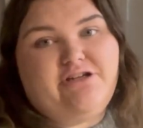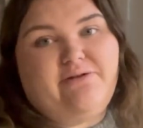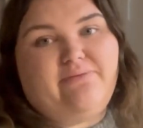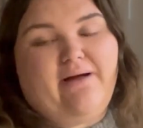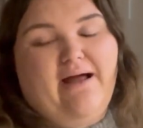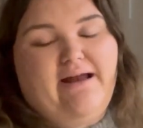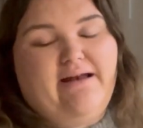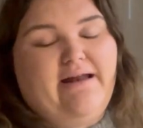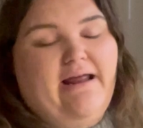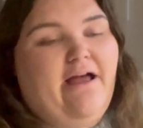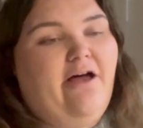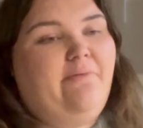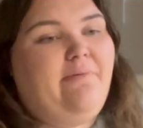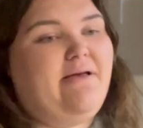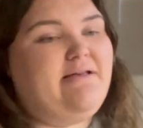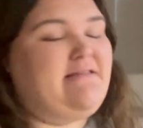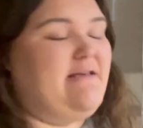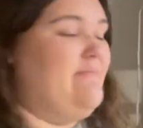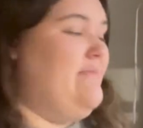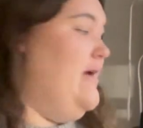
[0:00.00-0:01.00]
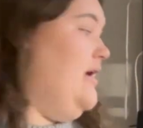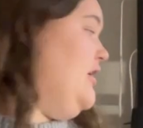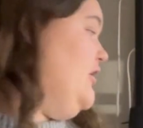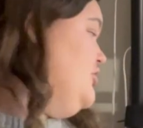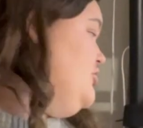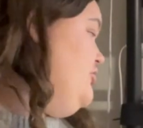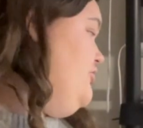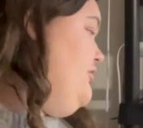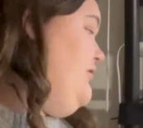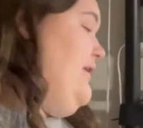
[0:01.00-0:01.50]
right now because I'm making
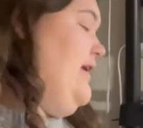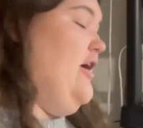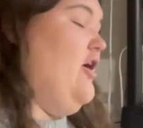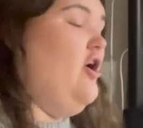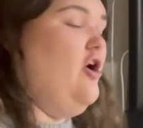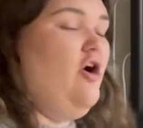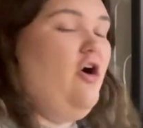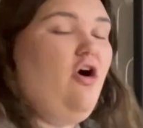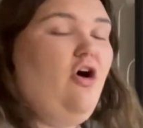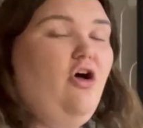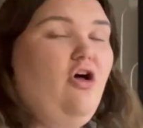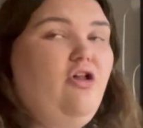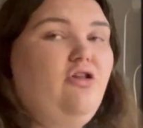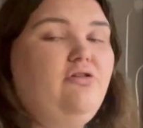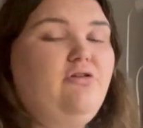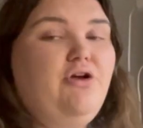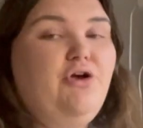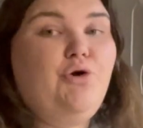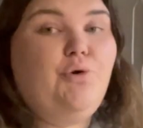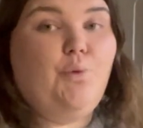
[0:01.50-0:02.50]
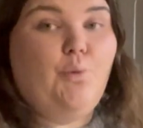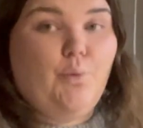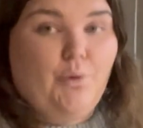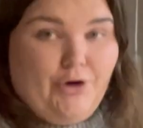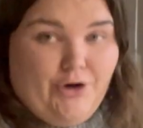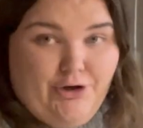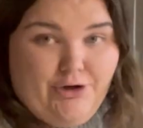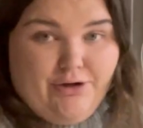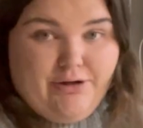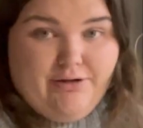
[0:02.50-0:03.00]
sure that they all
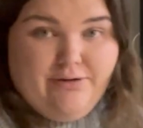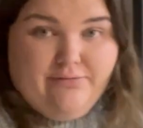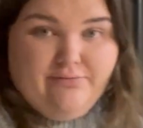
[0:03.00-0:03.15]
work.